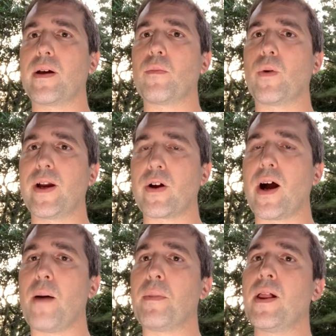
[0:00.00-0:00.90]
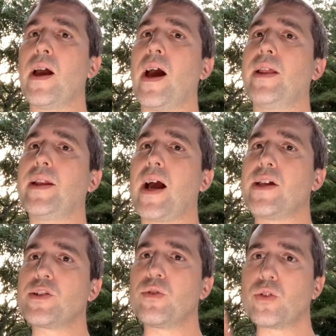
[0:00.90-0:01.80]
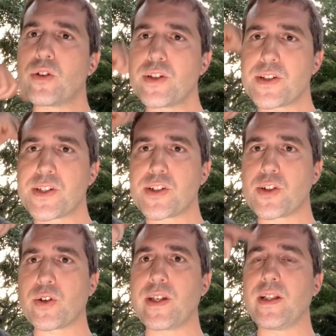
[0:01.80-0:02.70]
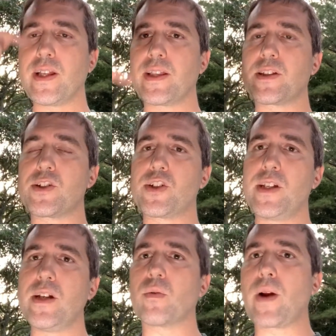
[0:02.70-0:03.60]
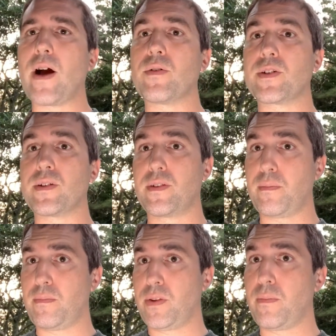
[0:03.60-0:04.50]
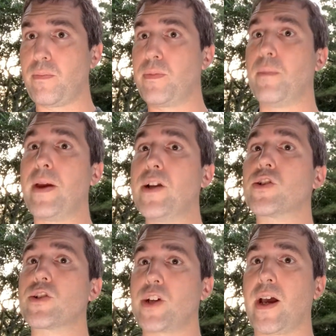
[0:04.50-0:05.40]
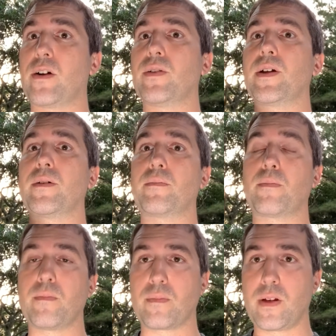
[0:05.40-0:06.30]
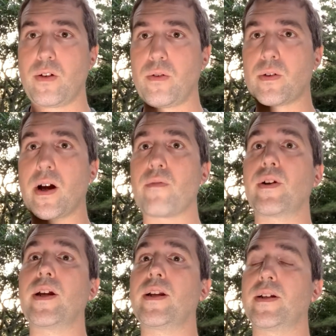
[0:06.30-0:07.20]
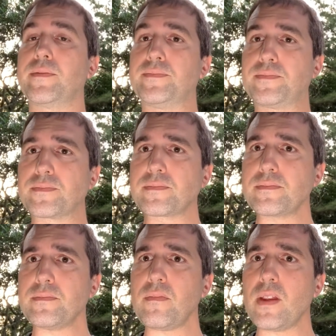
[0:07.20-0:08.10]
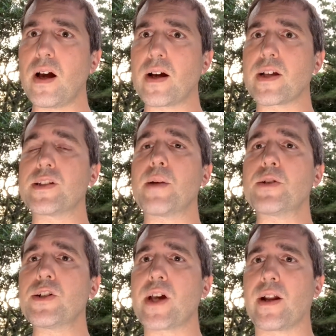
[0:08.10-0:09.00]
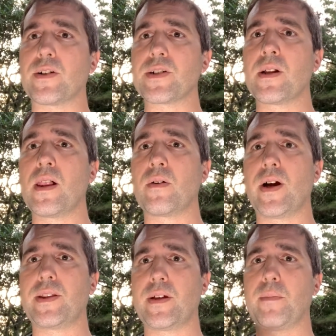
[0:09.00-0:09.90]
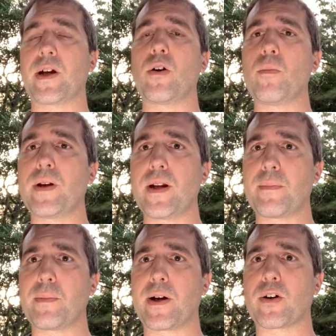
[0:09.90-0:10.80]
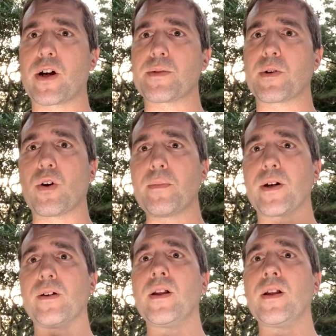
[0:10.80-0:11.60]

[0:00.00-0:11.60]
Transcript: way up. And then as you learn to circulate the qi around the major channel, the governing and conception channels, right? Opening up the microcosmic orbital,